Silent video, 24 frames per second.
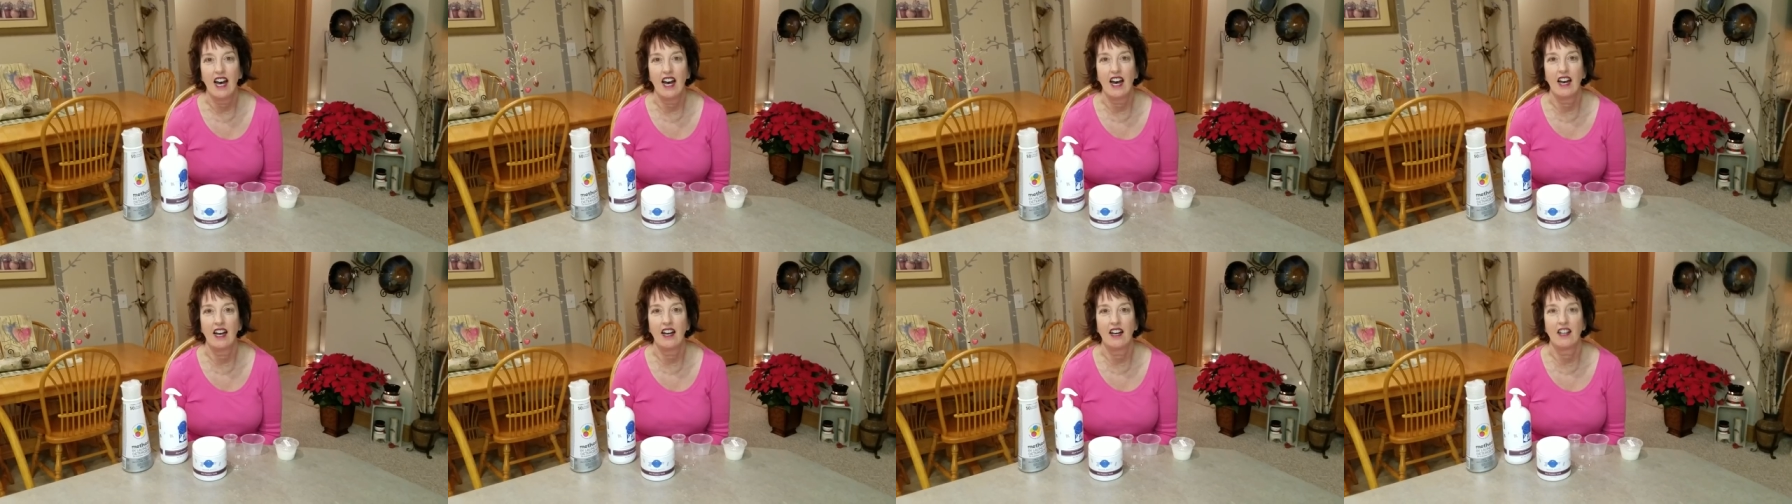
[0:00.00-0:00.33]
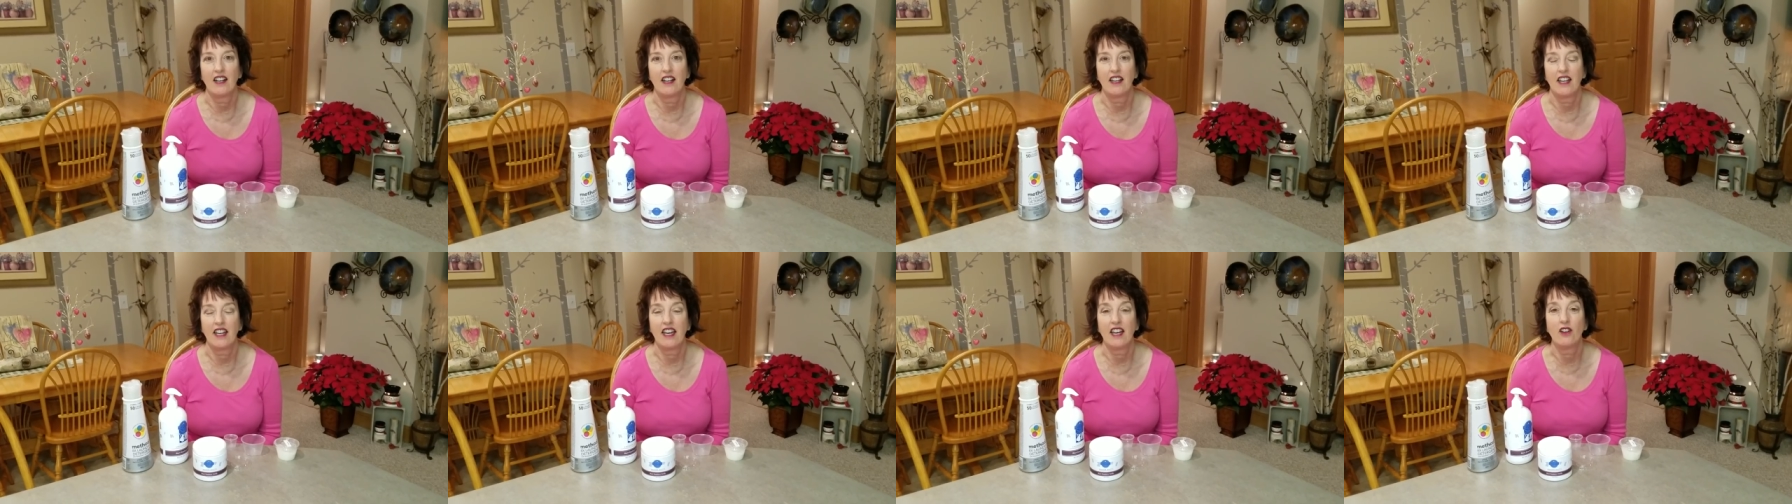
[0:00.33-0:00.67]

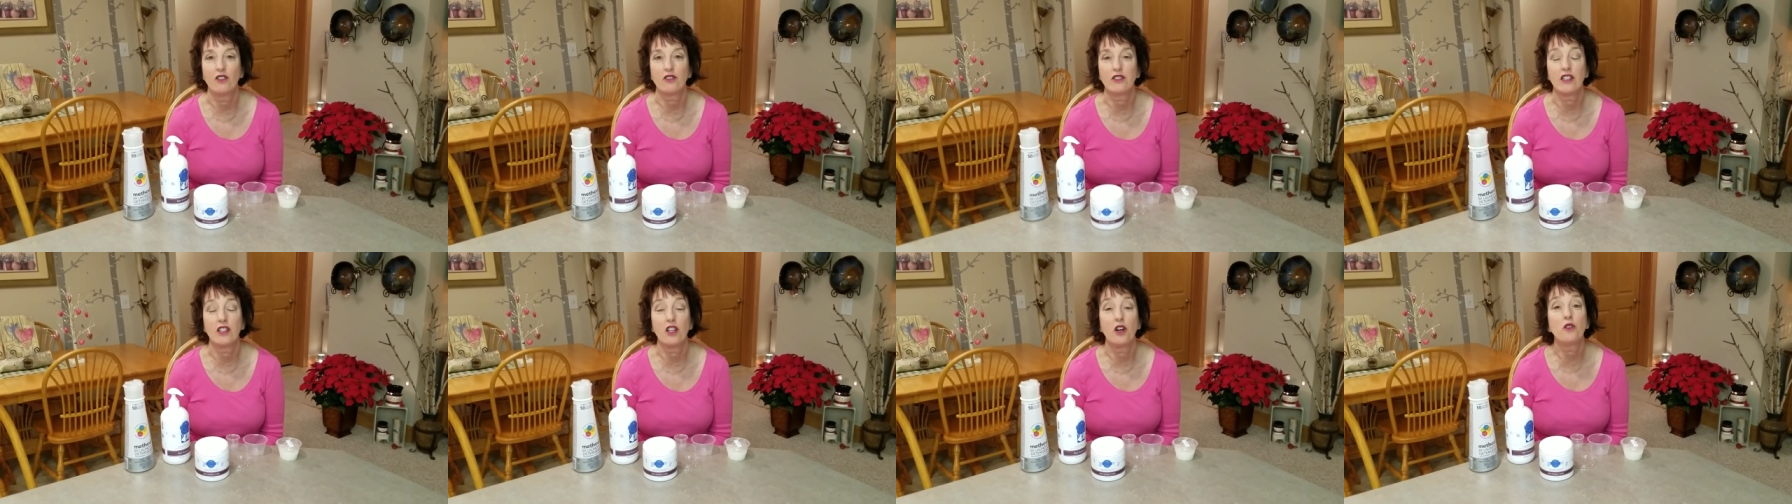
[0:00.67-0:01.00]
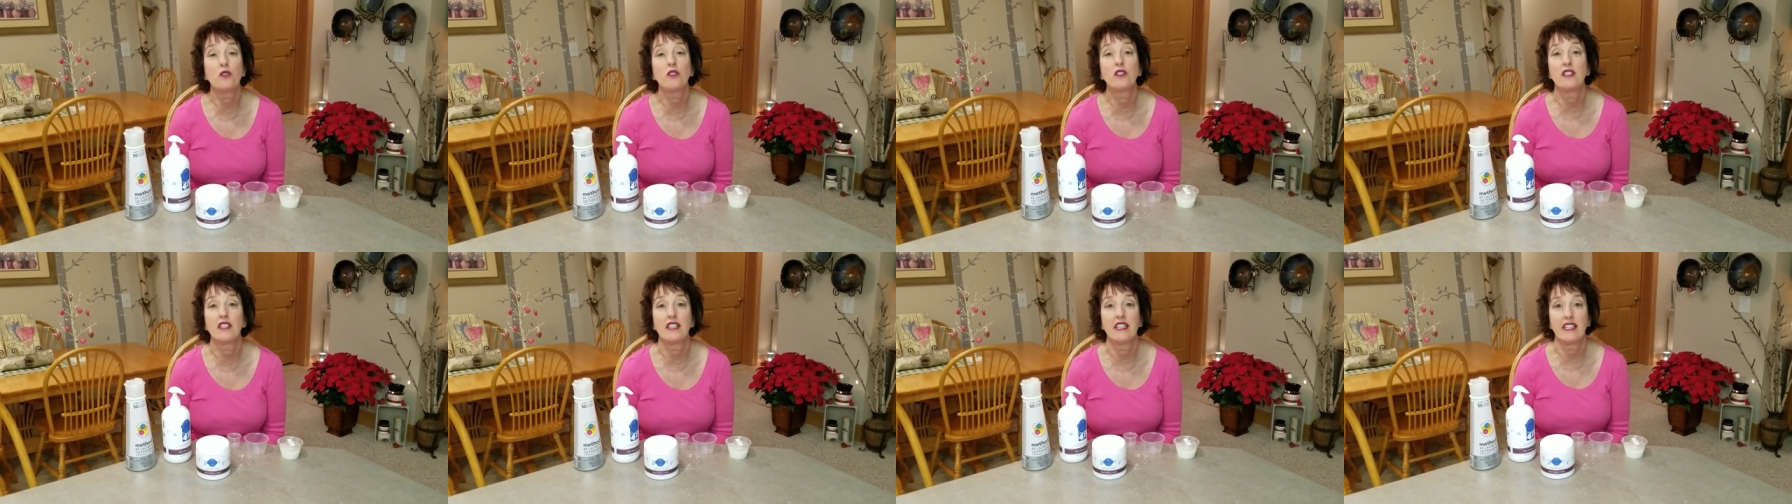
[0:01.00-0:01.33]
uh, held
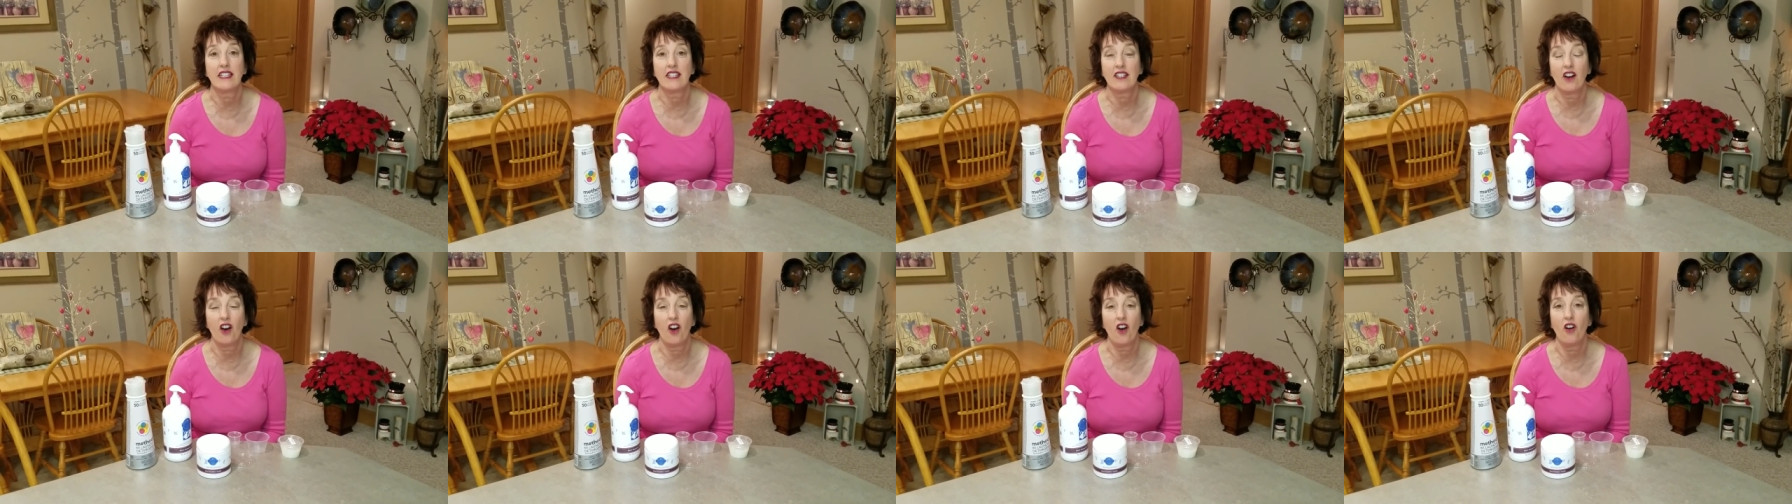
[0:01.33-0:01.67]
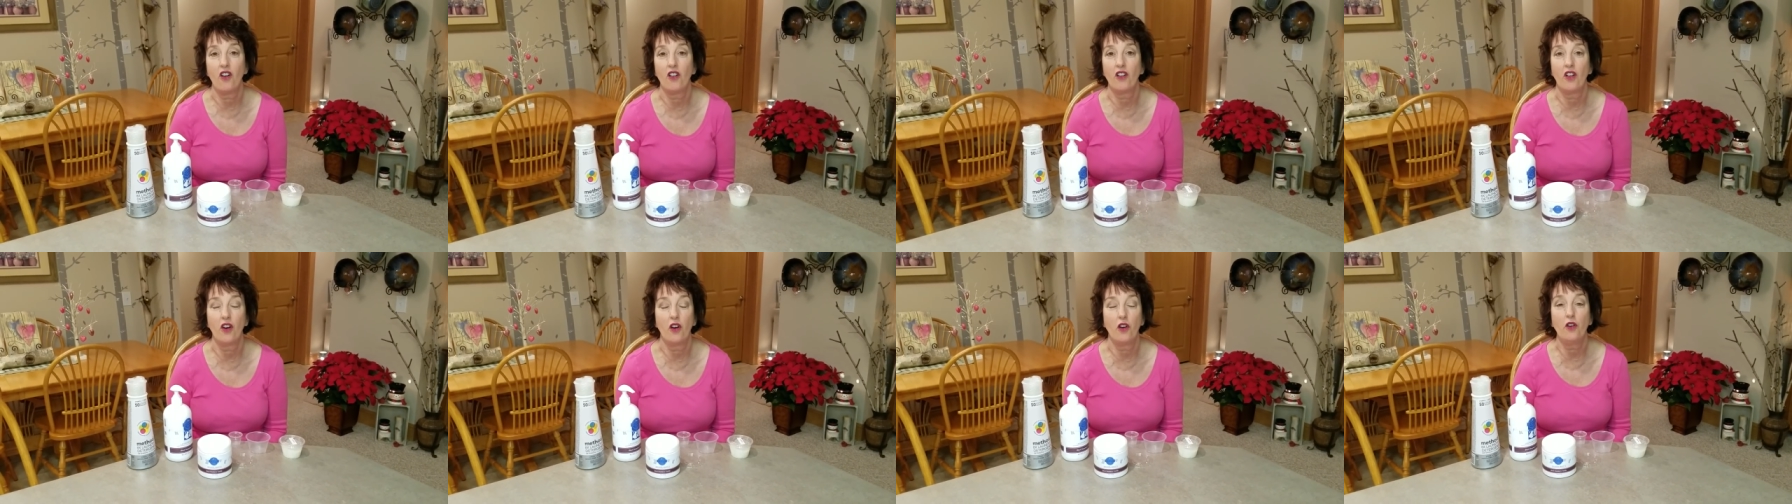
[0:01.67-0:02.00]
locally
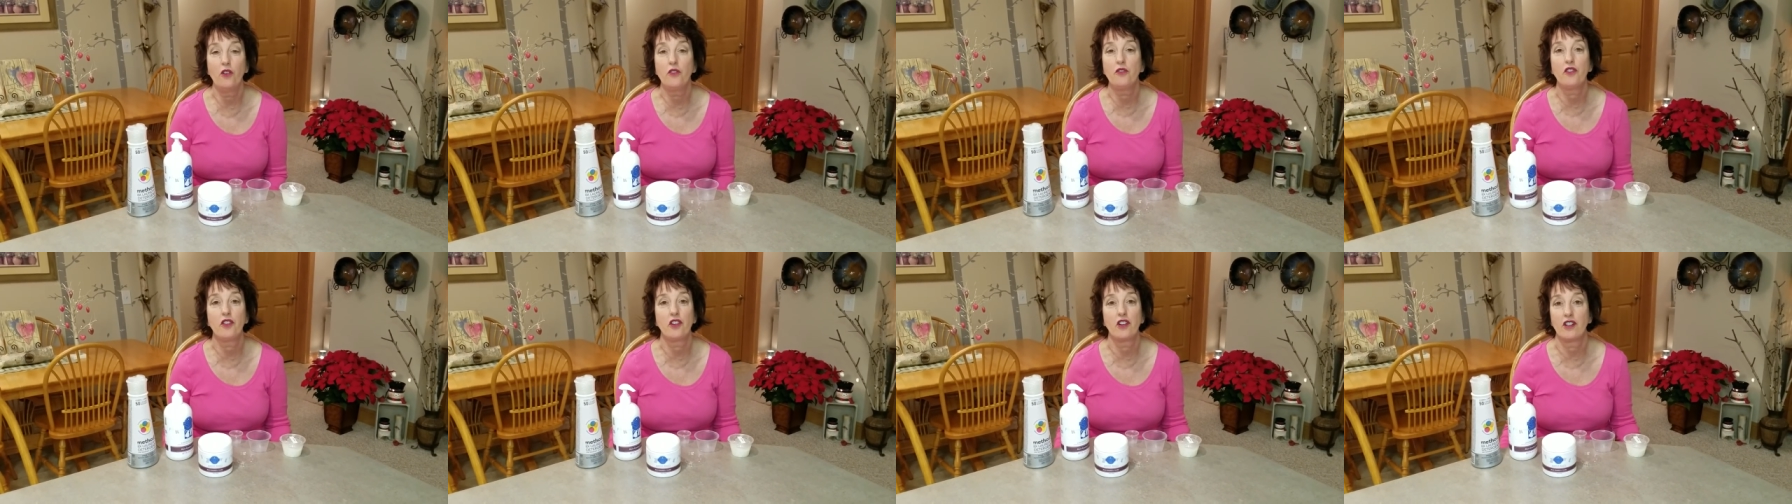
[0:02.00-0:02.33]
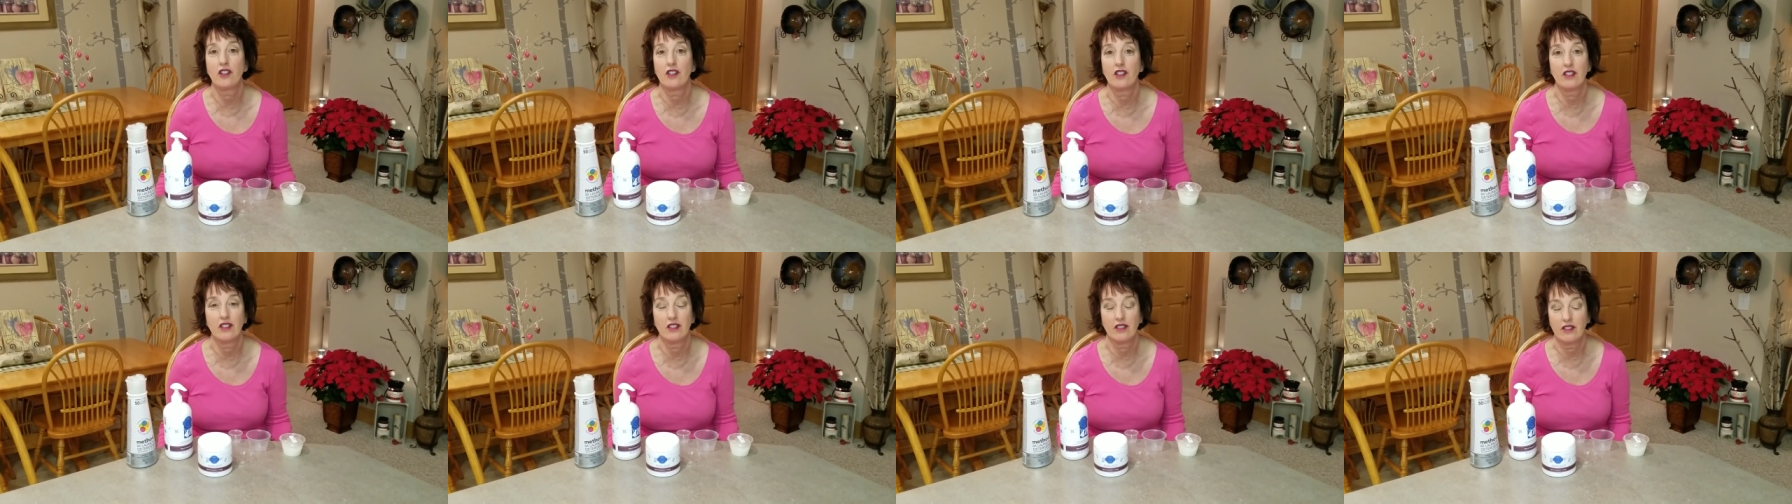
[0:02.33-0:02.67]
all
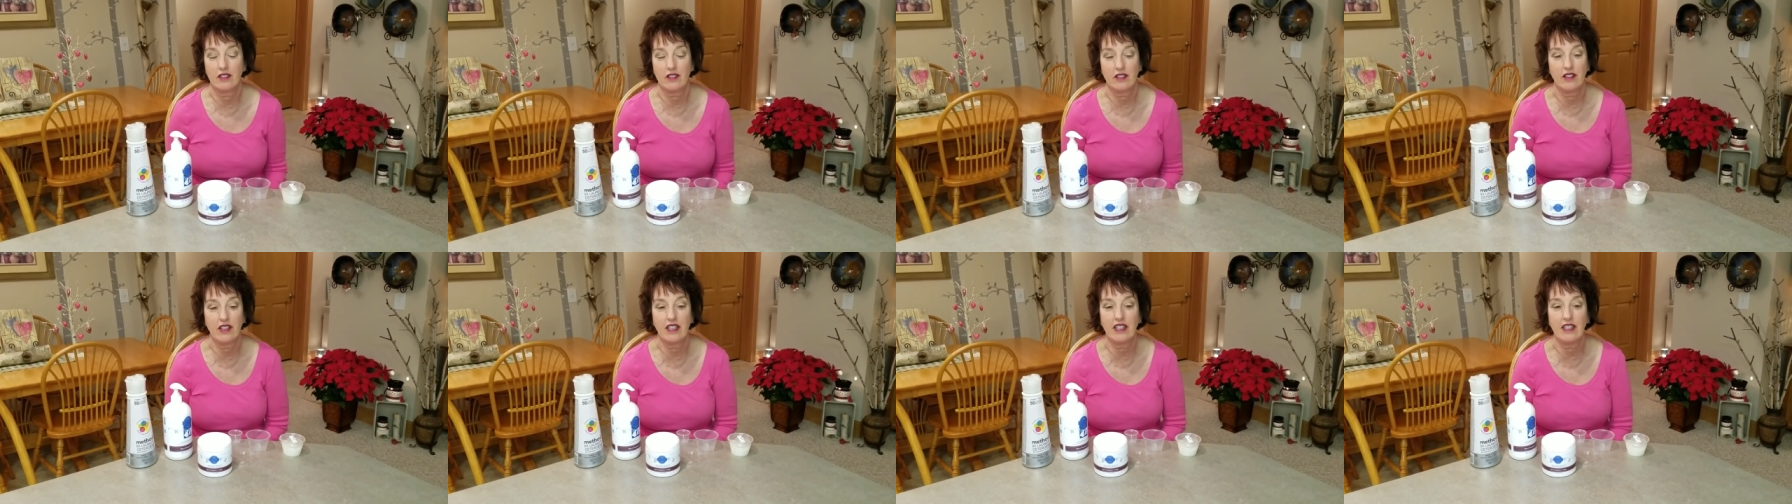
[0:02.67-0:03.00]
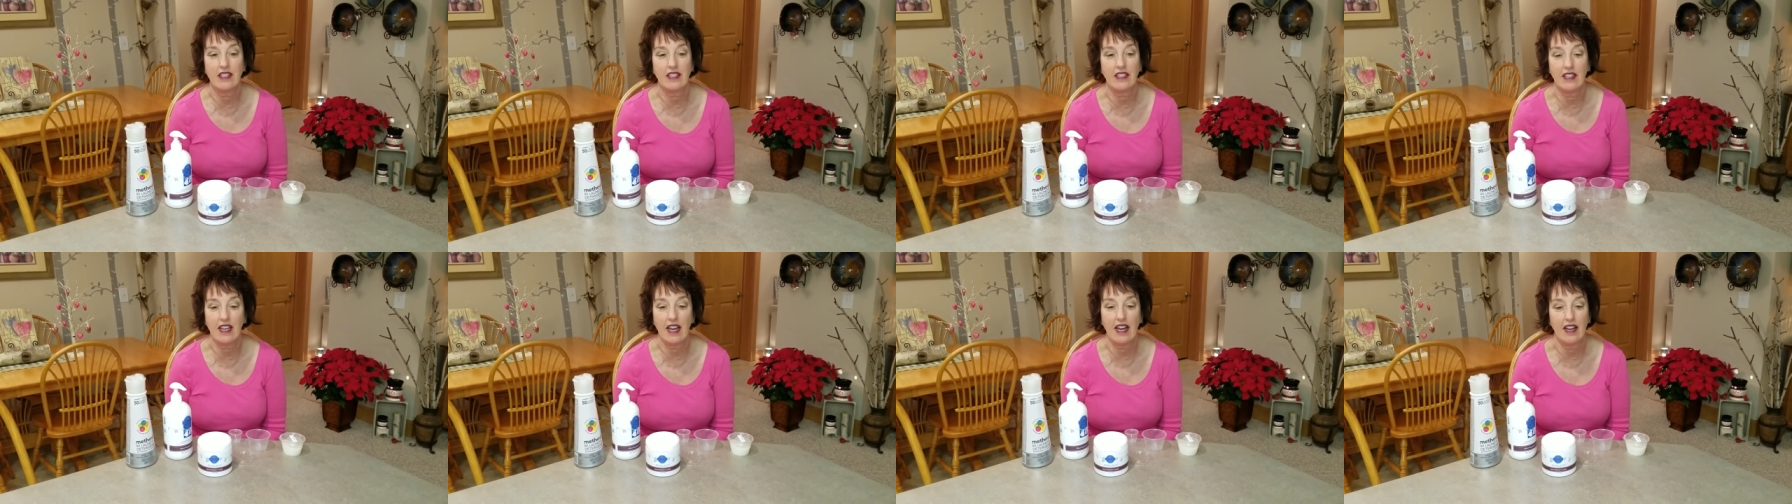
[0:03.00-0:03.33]
over
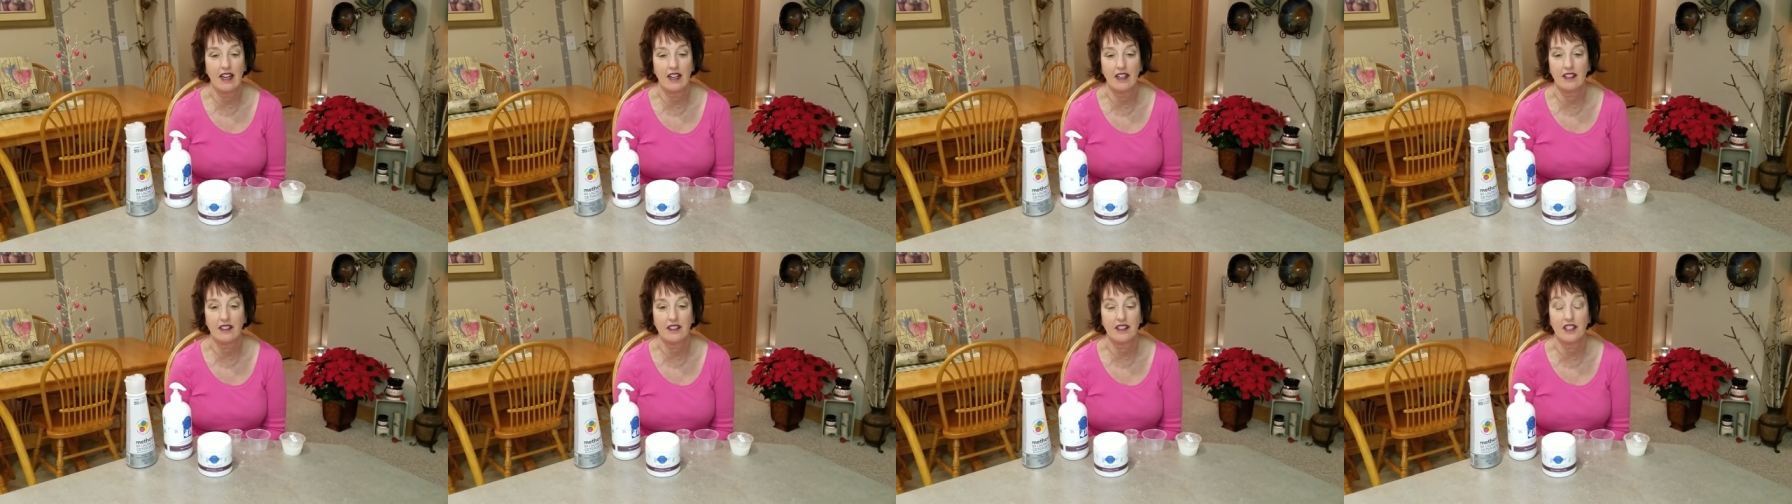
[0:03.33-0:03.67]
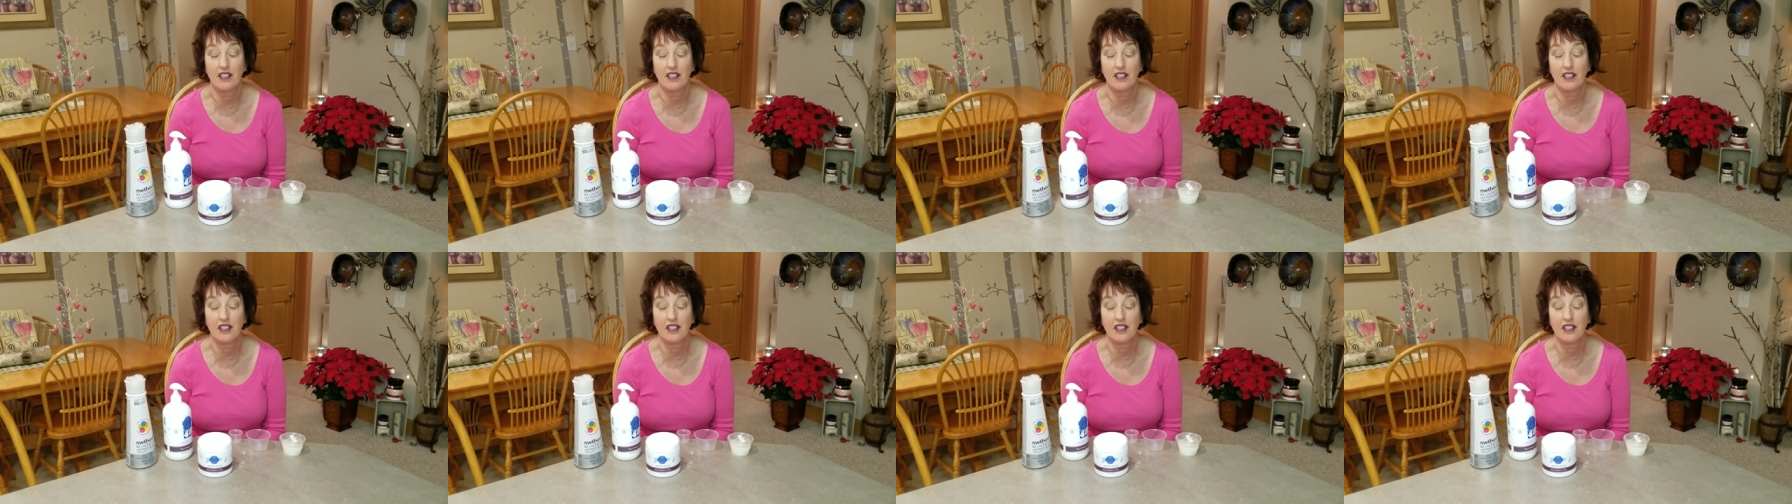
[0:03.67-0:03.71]
the uh,